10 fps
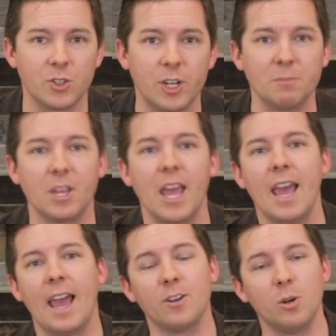streams
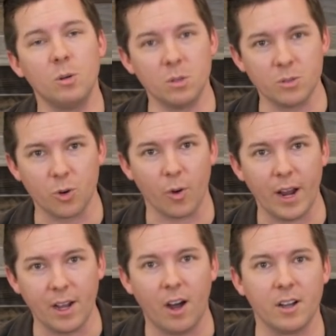and Hulu's
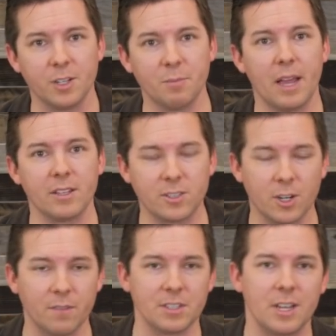great on-demand
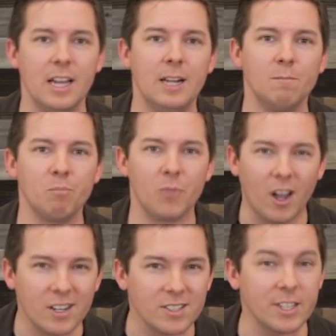service.
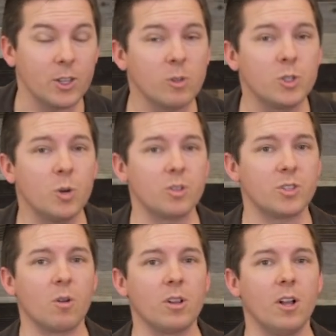Honestly, those two are
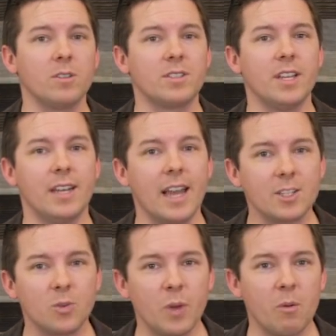so close that
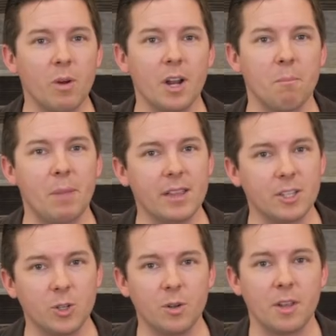next week we're going to pit
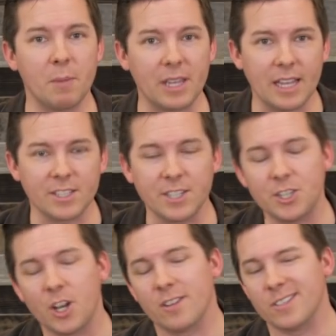the two of them against
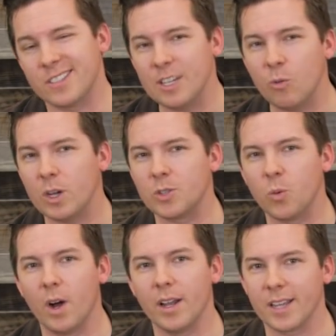each other and see which
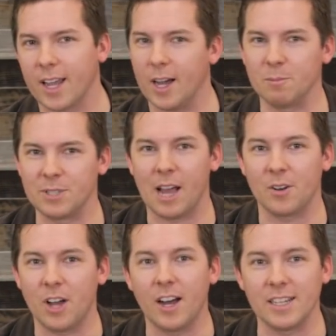one comes
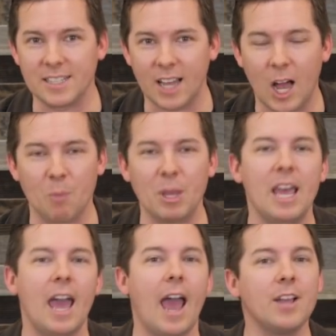out on top.
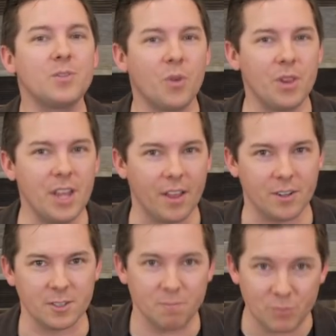As for the
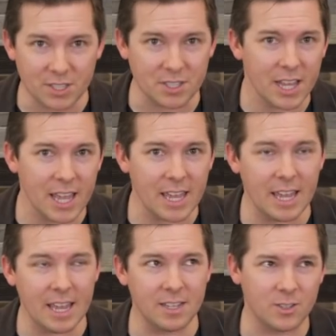others, Sling
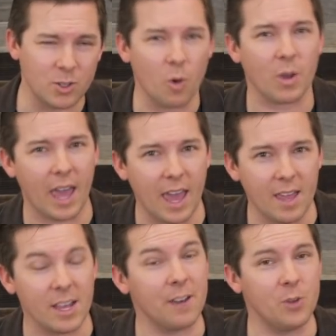is
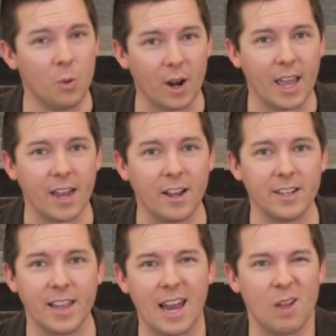okay, and if you want to hang
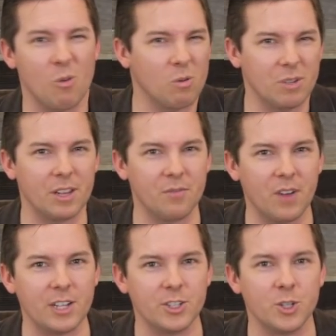on to that, I won't really
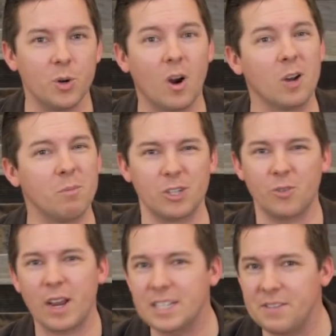fight you too hard, but
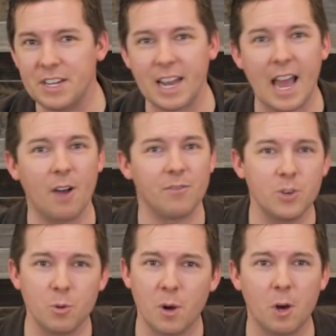DirecTV Now,
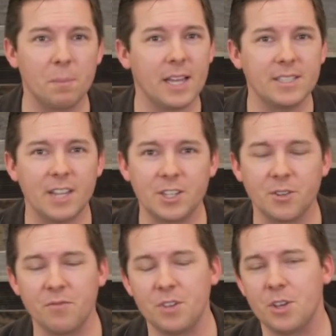Fubo,
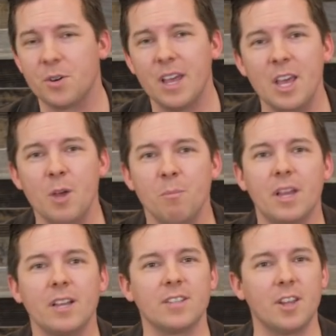PlayStation Vue,
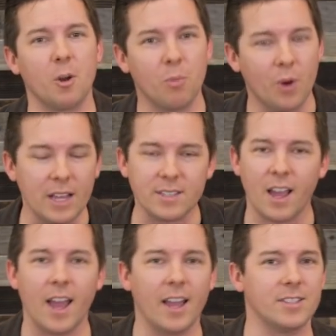because of their price
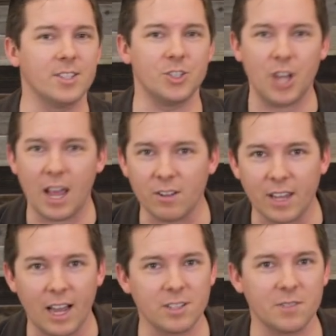hikes, the channel
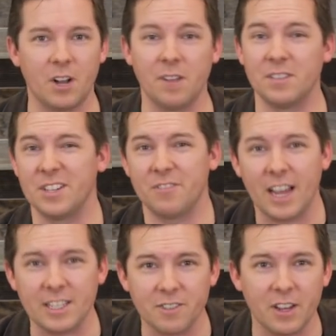counts involved, the
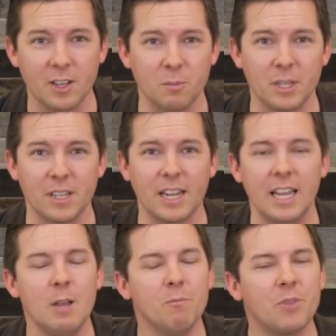device availability,
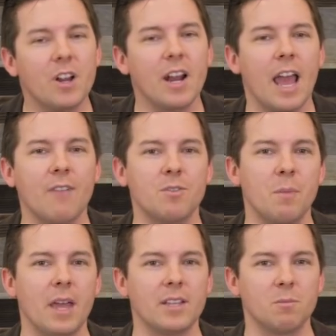they're going to have to
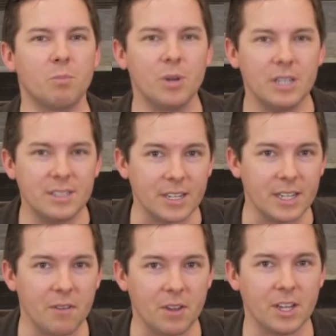make some pretty
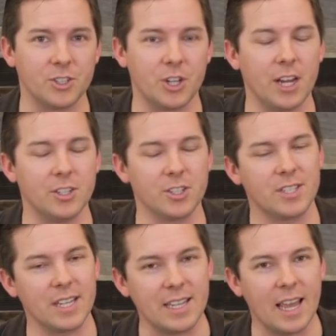significant changes
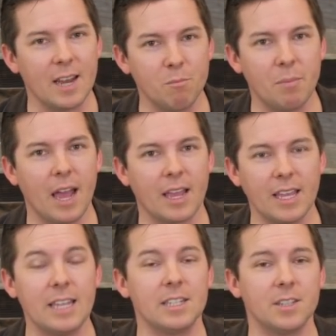to get back
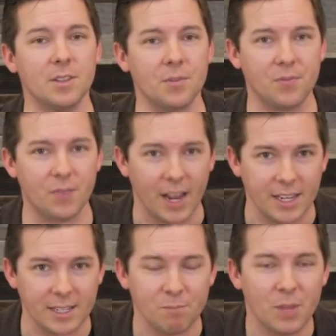into the fight.
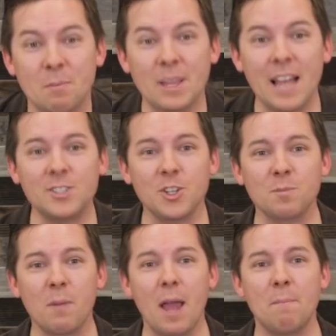But that's
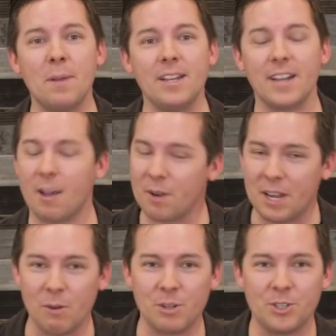just my opinion. I want
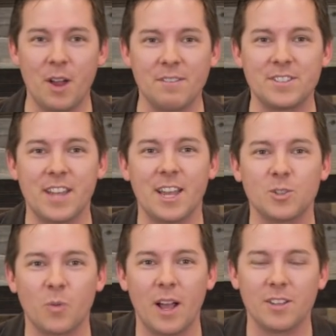to hear what you have to say
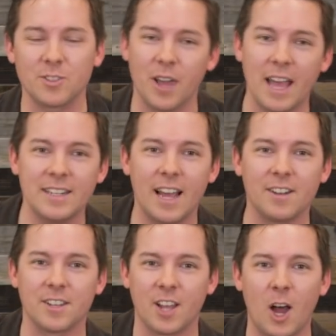as well, so head down
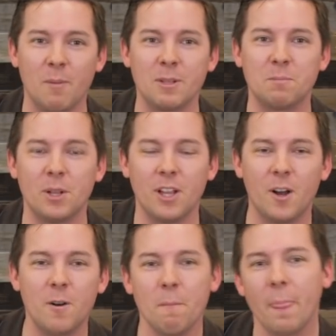to the comments
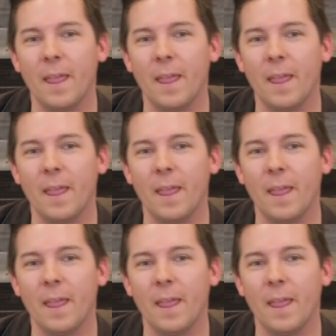below.